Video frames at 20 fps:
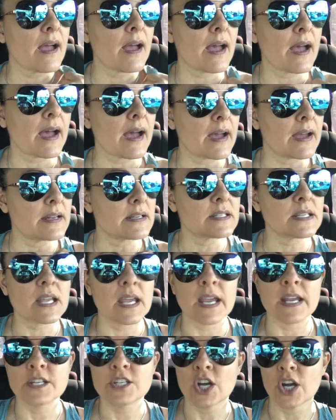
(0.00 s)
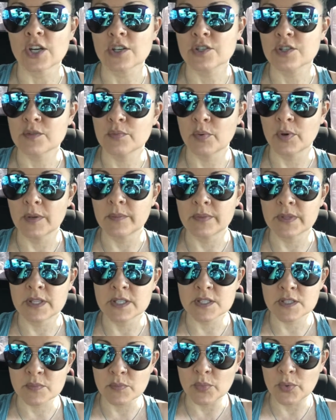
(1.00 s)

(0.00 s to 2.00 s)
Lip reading: at a doctor's appointment this